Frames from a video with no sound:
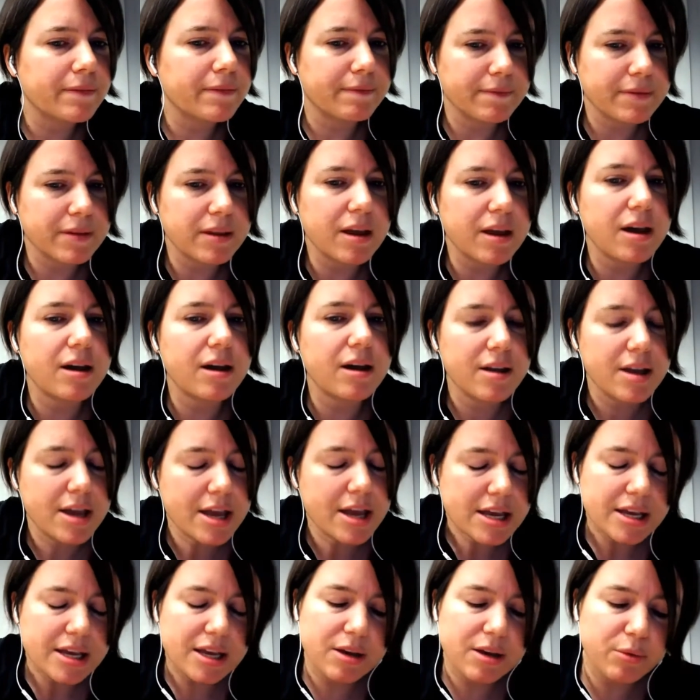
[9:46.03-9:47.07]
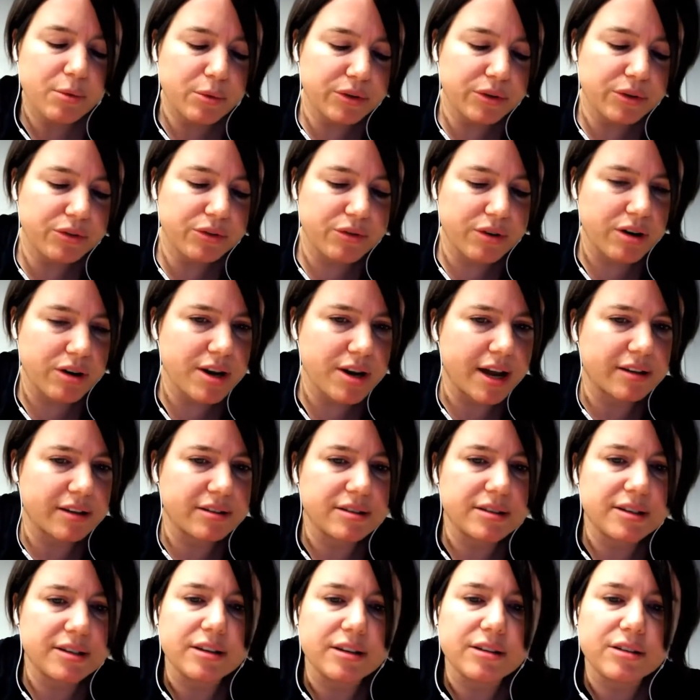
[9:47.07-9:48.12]
Yeah, it was very
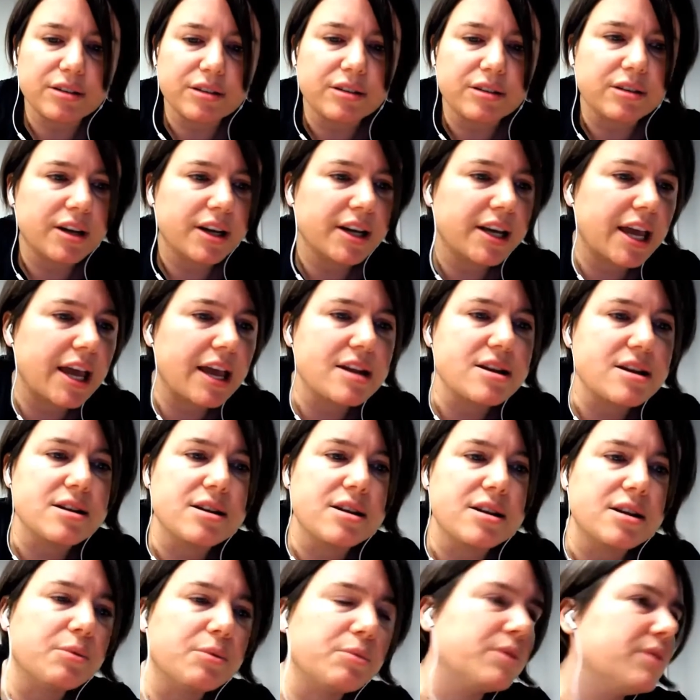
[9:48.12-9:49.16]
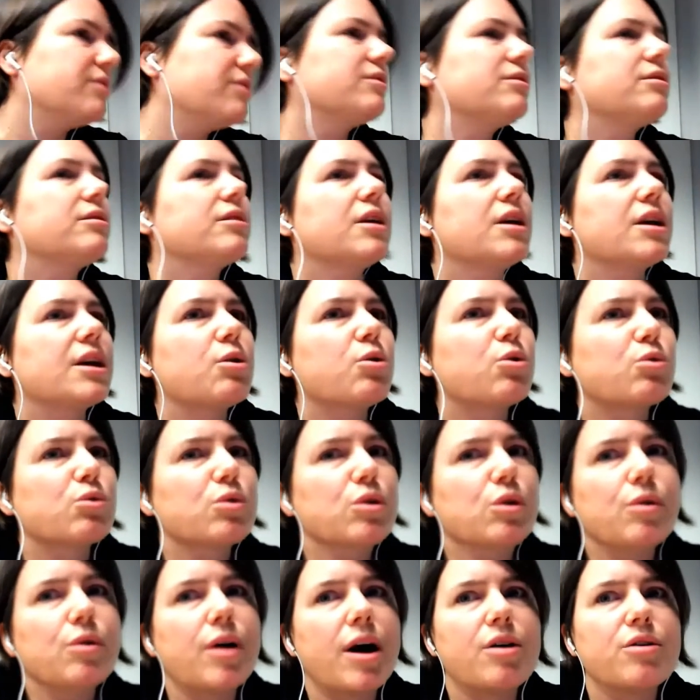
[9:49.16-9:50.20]
accidental. Again, it
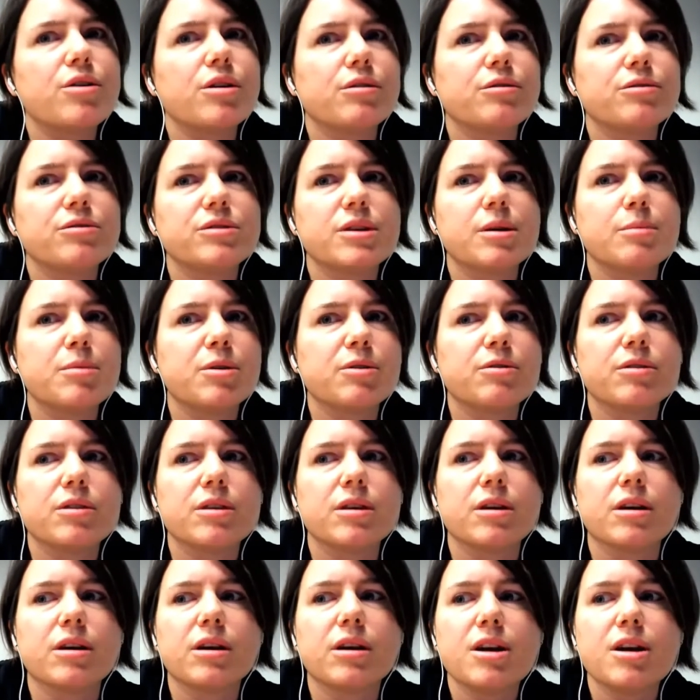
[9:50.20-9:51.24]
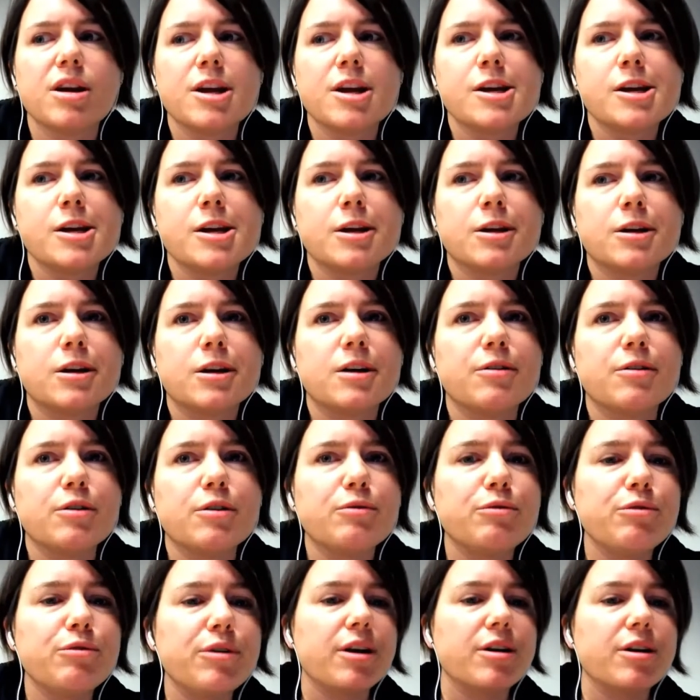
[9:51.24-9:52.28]
grew out of some of the
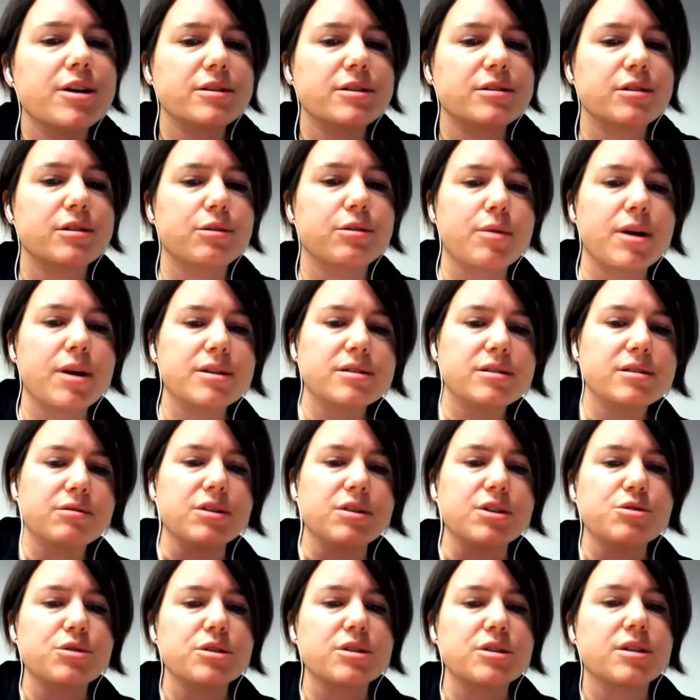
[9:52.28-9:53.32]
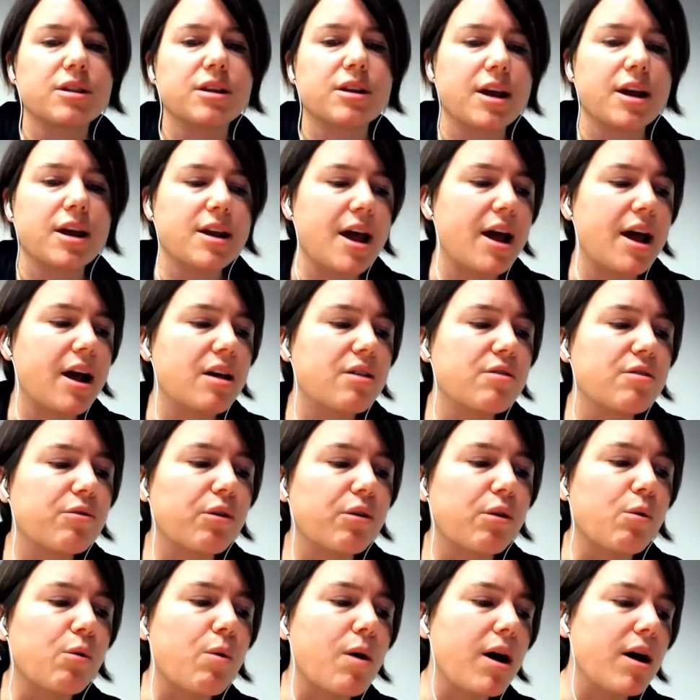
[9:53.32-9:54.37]
various threads of interest that I'd had
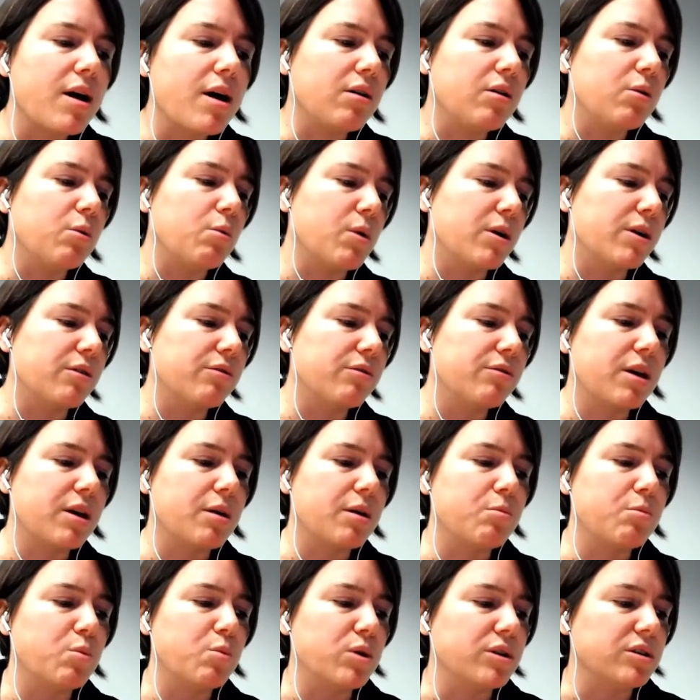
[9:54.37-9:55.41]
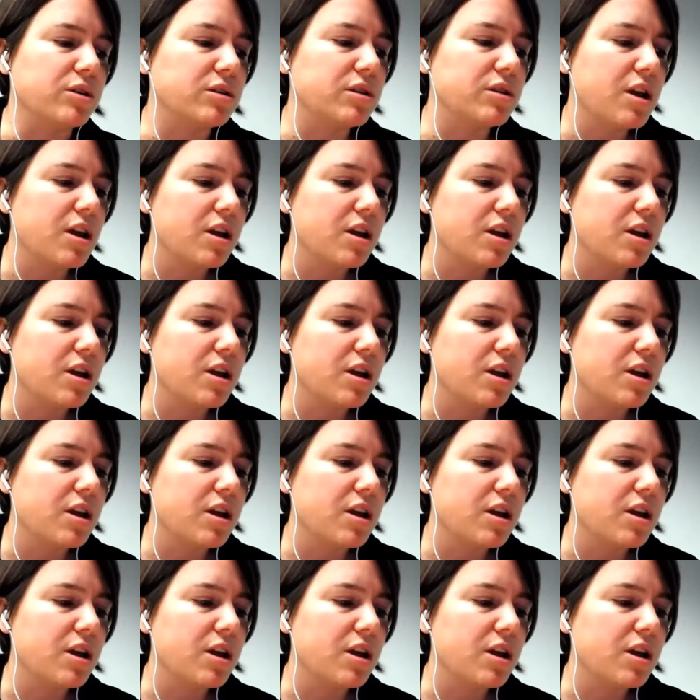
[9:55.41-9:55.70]
for a while. One of them was